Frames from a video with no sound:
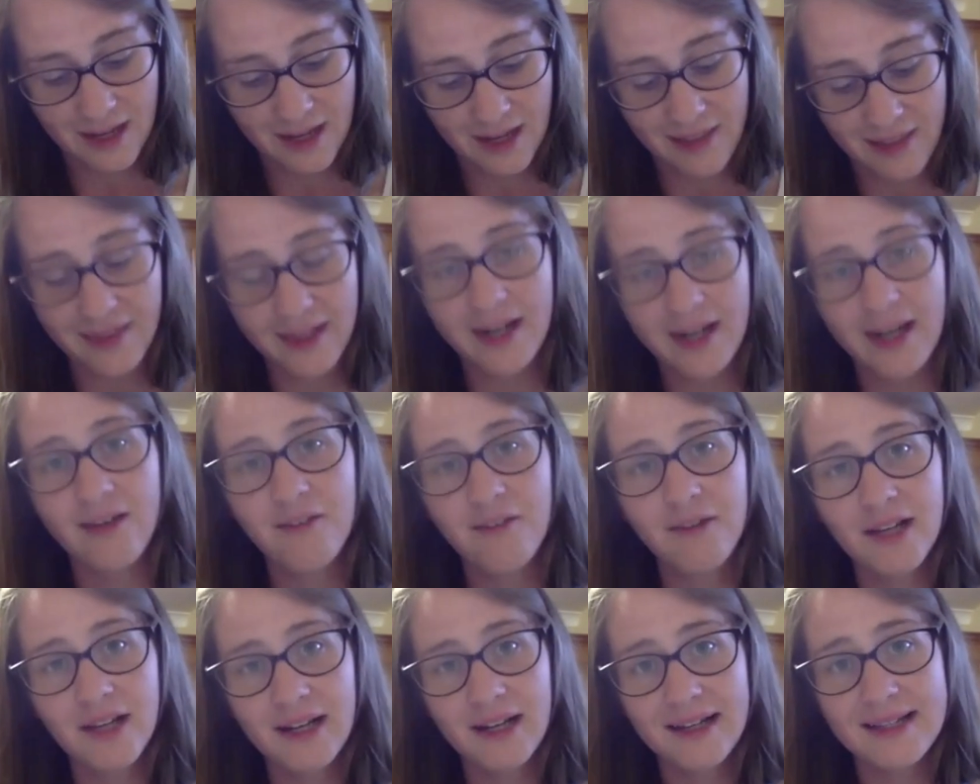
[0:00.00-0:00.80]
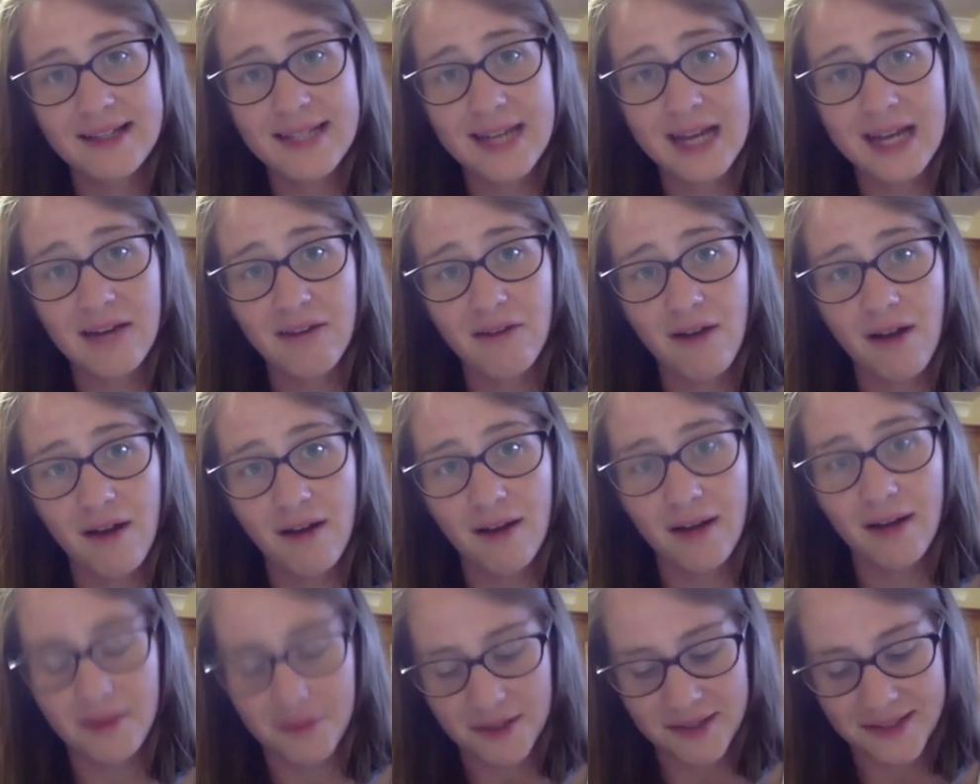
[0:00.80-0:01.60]
And then I realized how
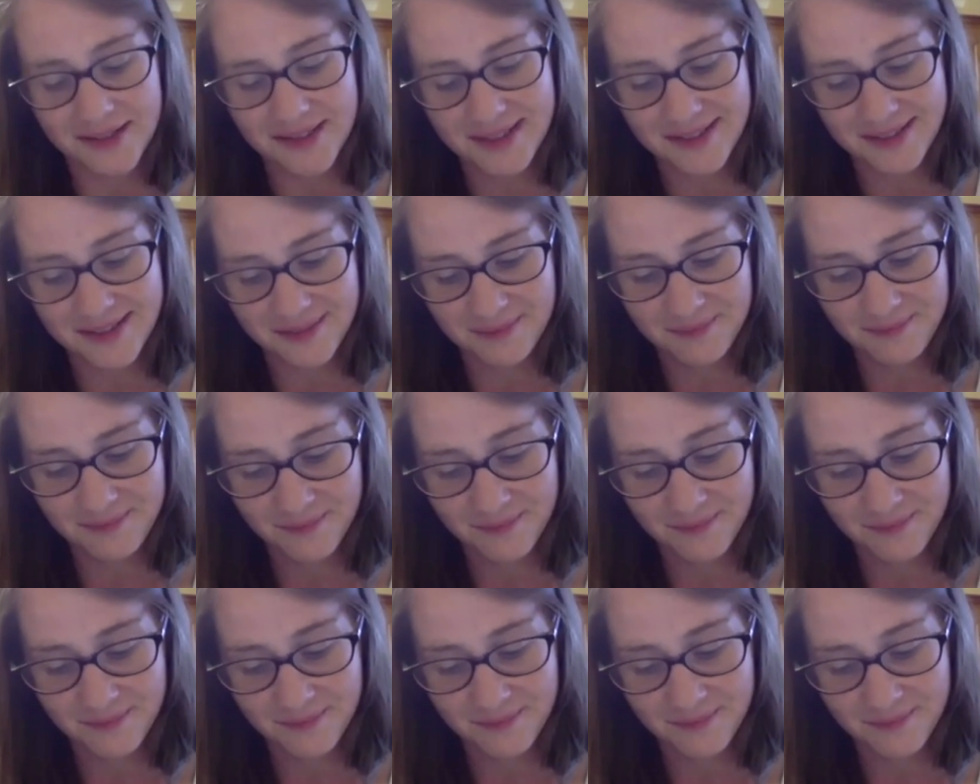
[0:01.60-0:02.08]
wrong I was.